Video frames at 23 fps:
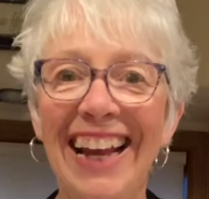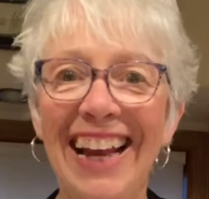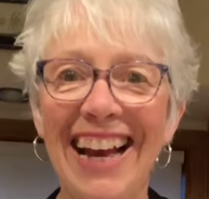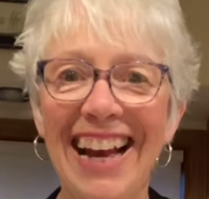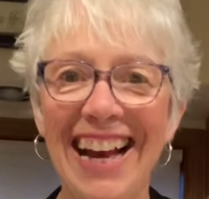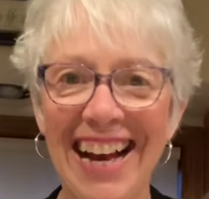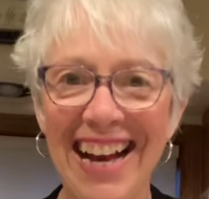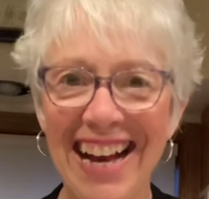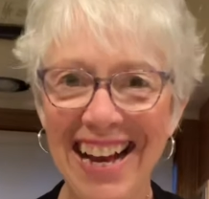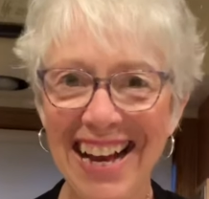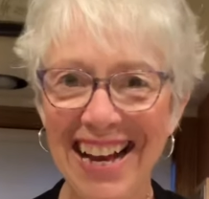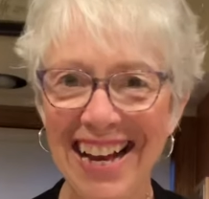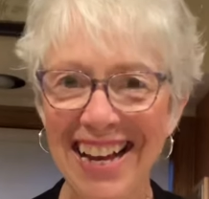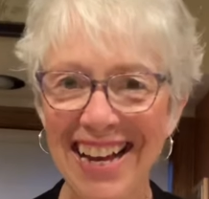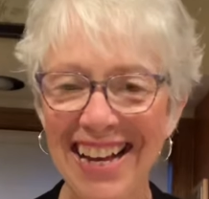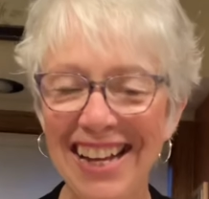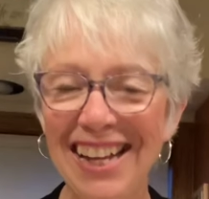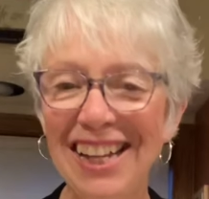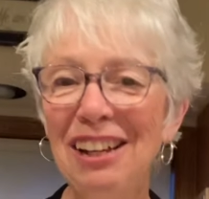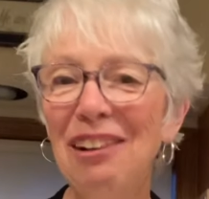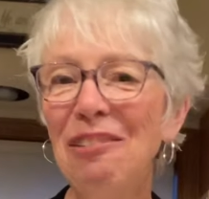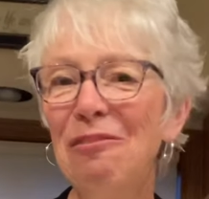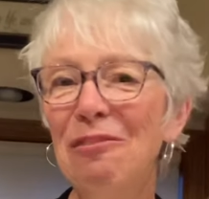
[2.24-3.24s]

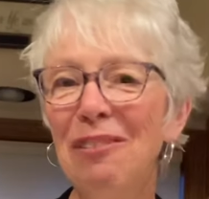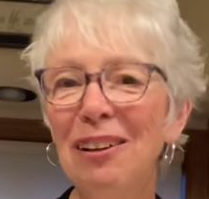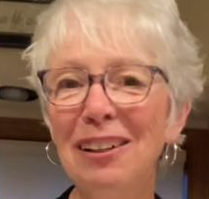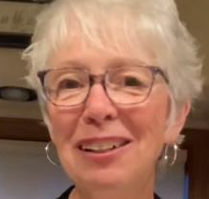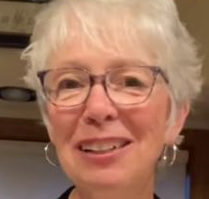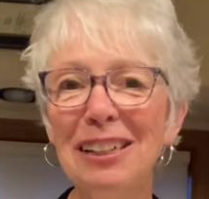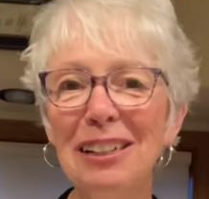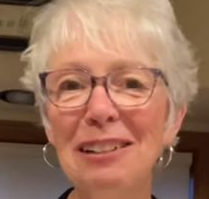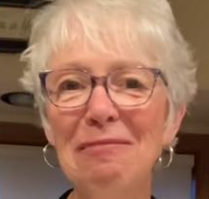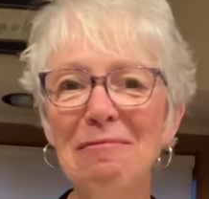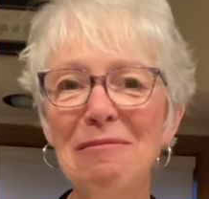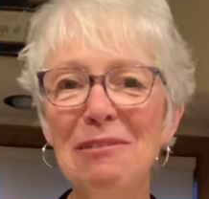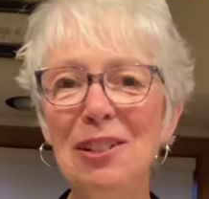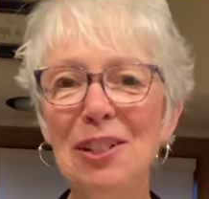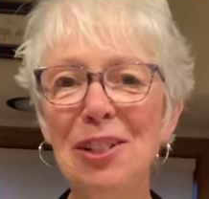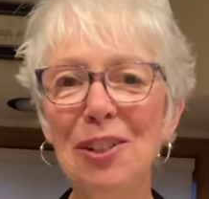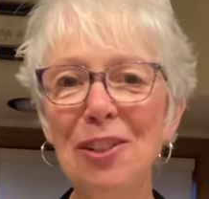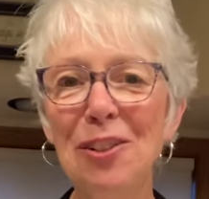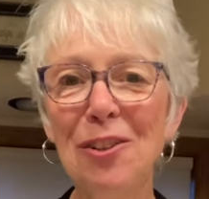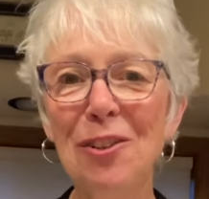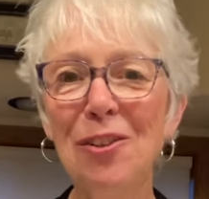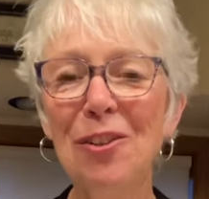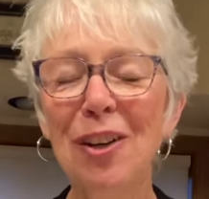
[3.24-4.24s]
Hi, welcome
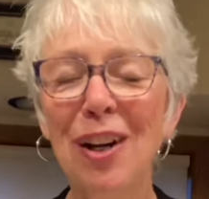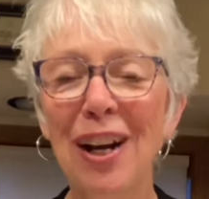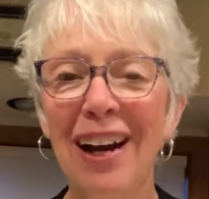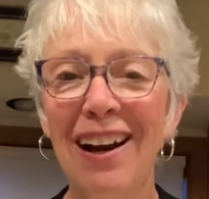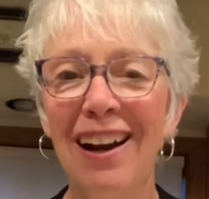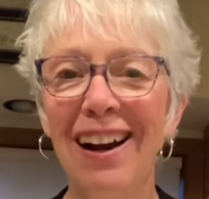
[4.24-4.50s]
to